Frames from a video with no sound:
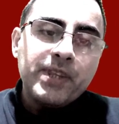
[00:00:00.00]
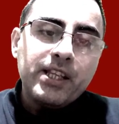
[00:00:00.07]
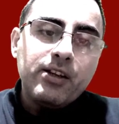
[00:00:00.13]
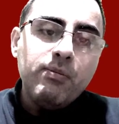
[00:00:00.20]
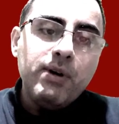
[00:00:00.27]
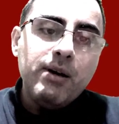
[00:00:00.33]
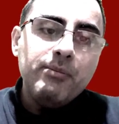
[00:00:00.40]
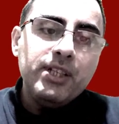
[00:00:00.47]

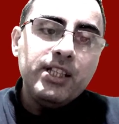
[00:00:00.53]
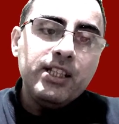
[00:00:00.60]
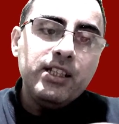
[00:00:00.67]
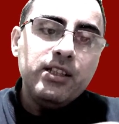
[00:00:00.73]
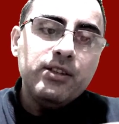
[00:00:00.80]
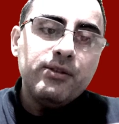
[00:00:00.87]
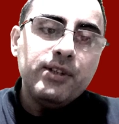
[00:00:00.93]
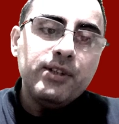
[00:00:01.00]
Dopamine
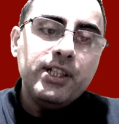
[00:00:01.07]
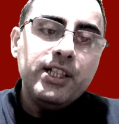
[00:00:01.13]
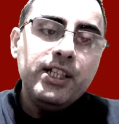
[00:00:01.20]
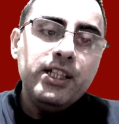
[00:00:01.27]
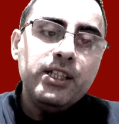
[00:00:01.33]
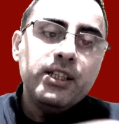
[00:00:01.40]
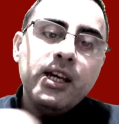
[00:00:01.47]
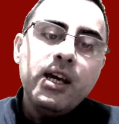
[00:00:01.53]
is
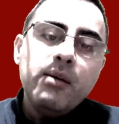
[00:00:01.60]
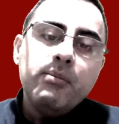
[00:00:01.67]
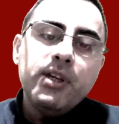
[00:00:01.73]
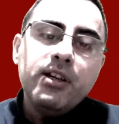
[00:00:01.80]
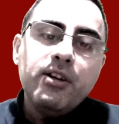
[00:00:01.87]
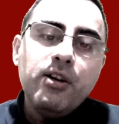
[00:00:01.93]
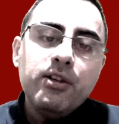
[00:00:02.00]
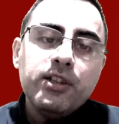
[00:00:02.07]
released
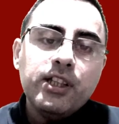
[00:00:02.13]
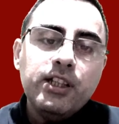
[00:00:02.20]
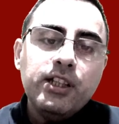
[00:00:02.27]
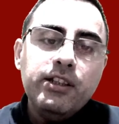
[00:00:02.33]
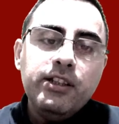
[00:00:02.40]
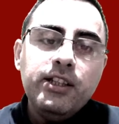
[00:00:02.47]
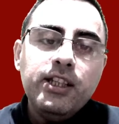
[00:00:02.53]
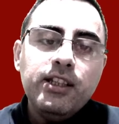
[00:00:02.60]
because
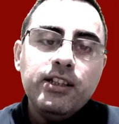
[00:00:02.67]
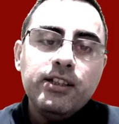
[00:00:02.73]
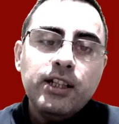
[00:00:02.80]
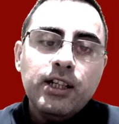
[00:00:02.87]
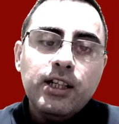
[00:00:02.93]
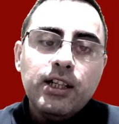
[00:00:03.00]
eating